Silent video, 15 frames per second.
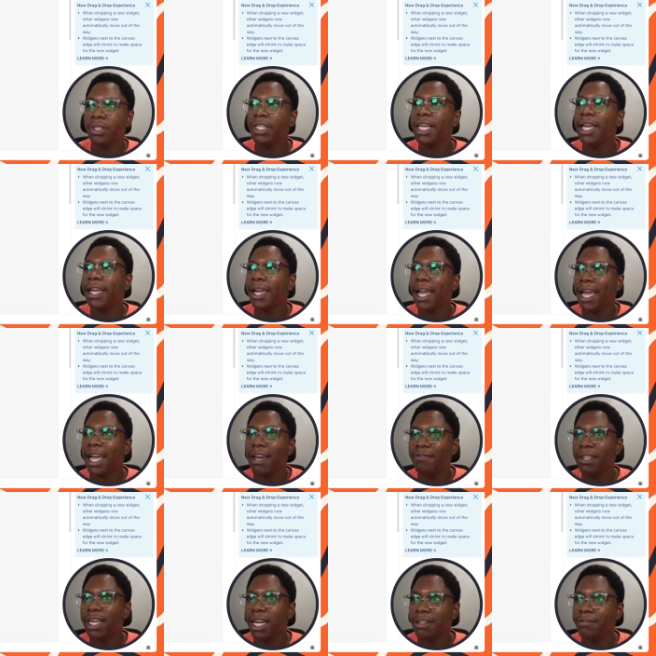here I have the
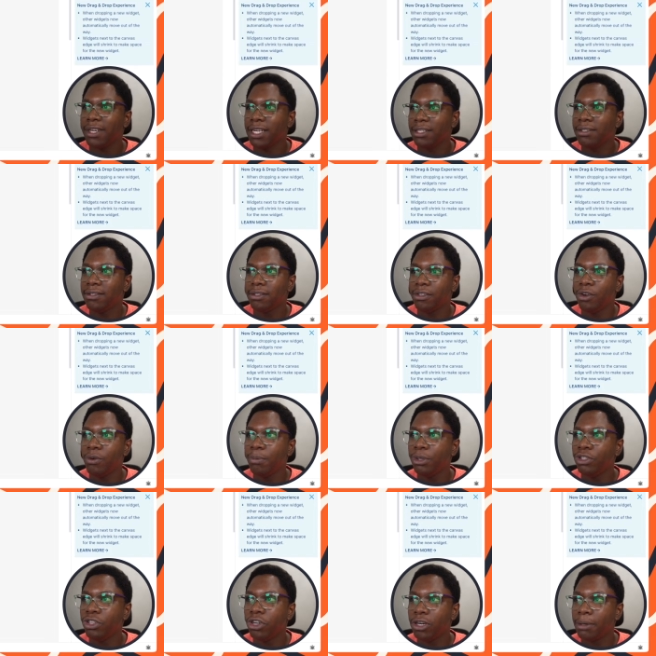canvas
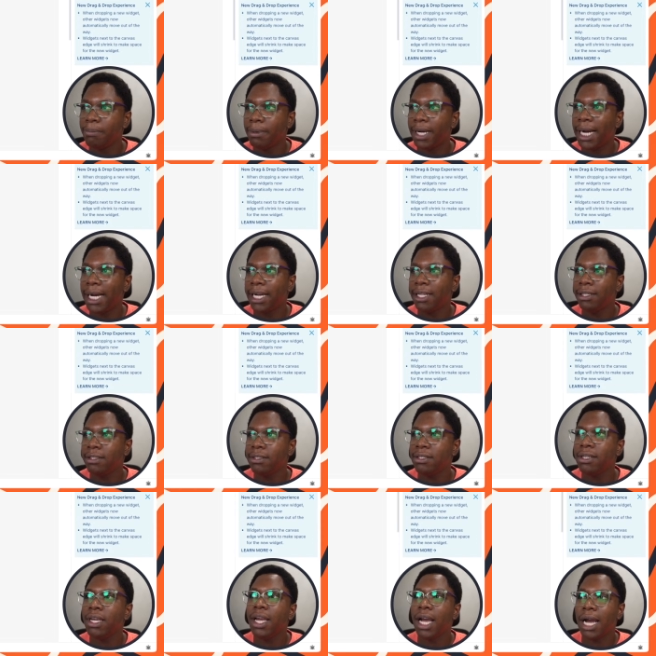opened up and
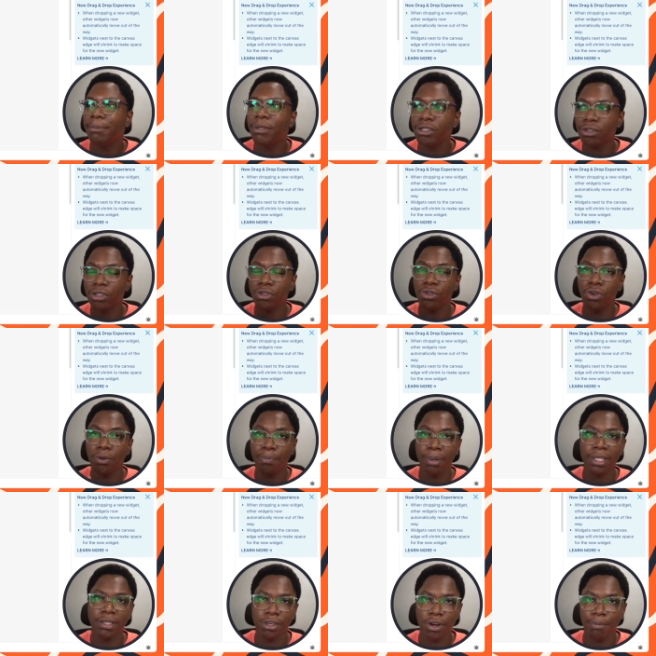I'm just going to
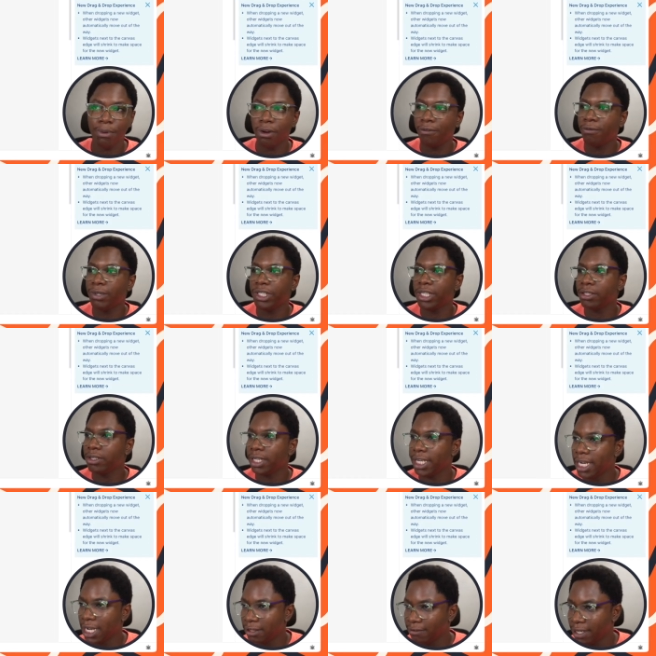place a couple of widgets on the
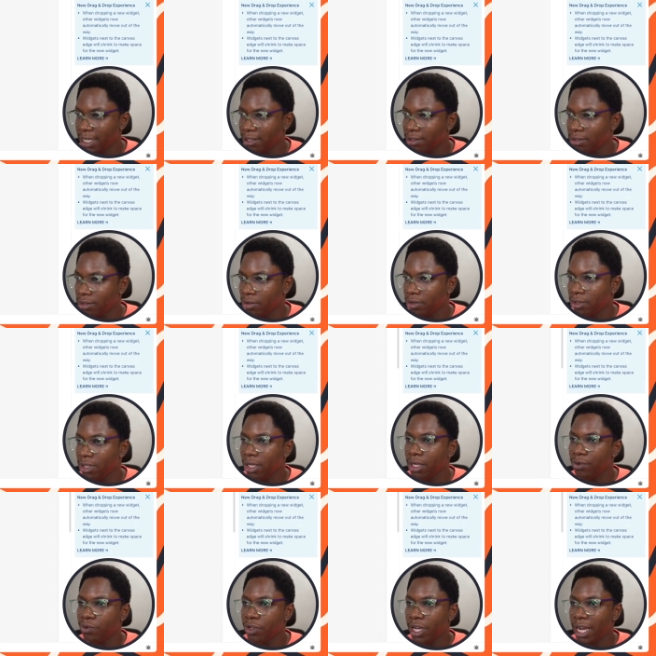canvas. So
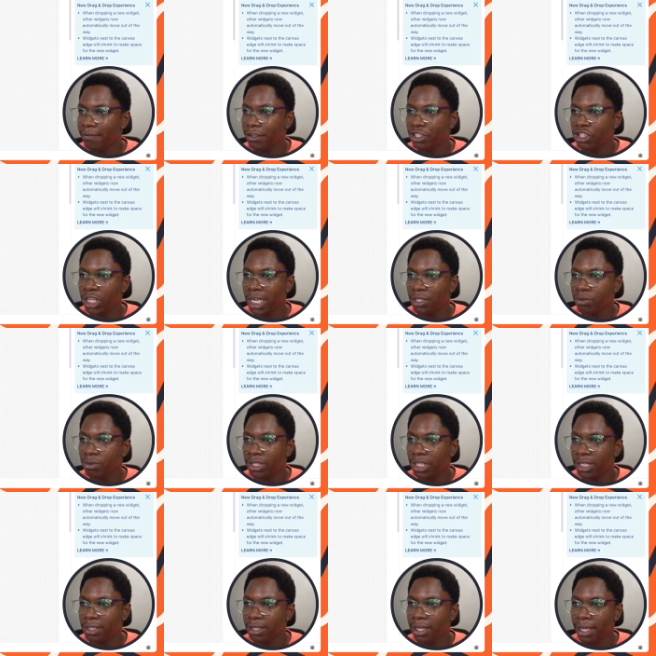you have a chart
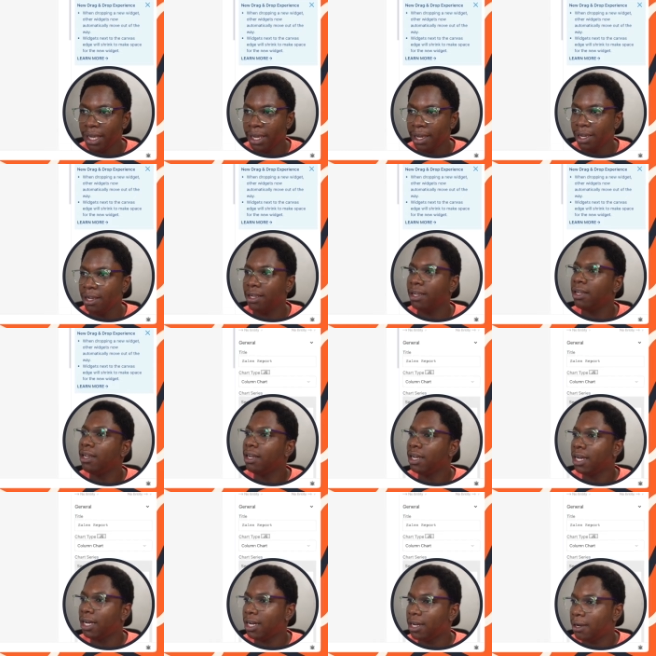widget here,
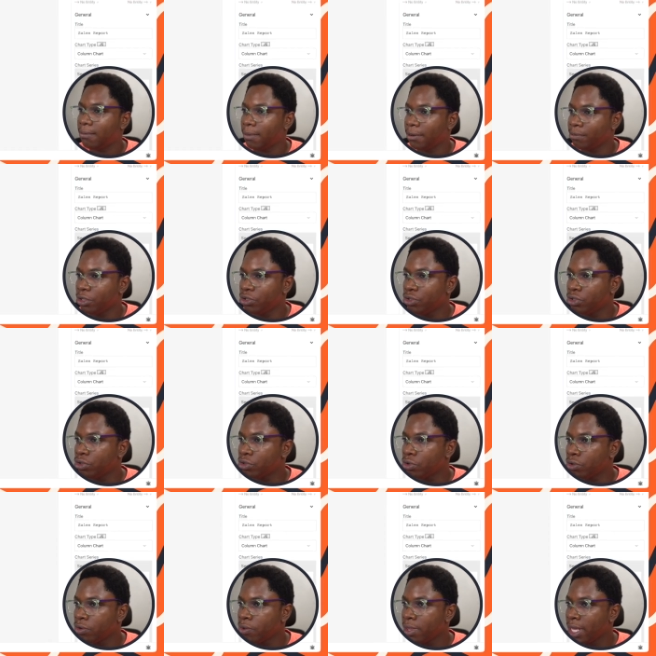um, I'm going to
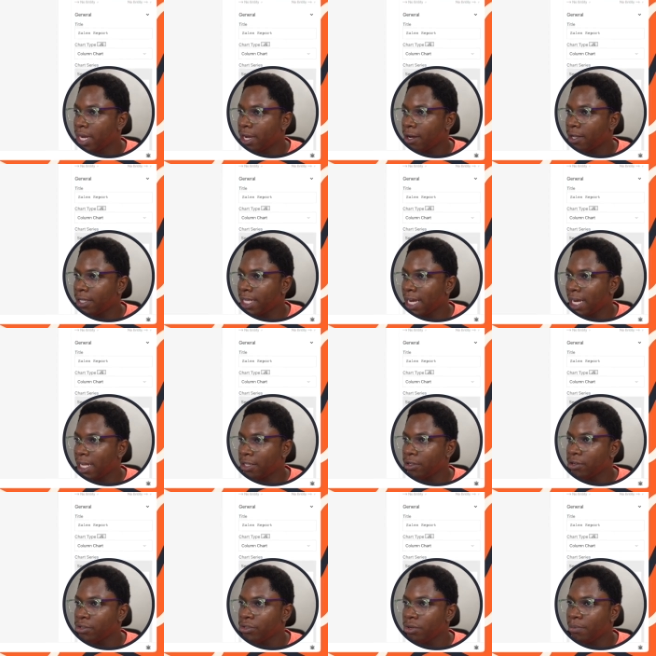scroll down and
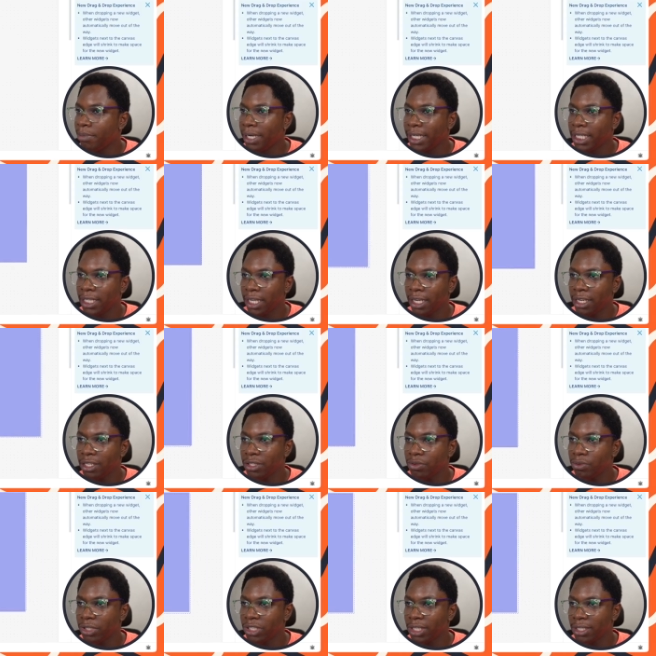also bring in a list
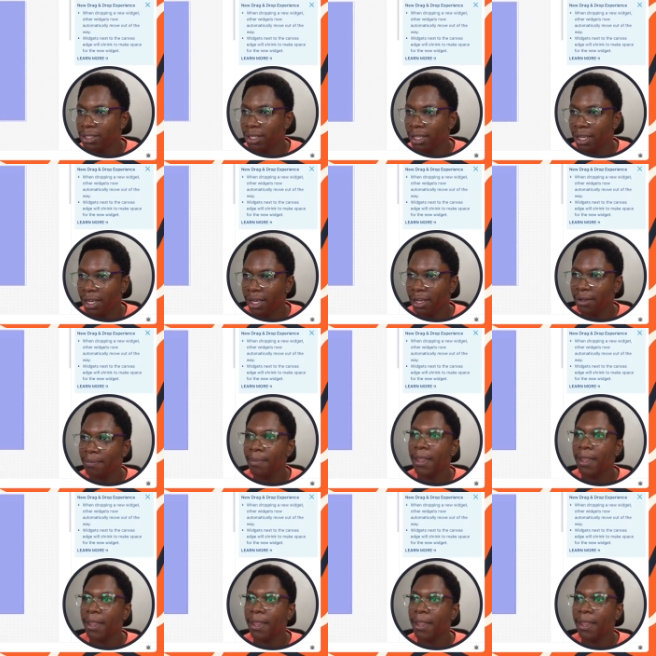widget here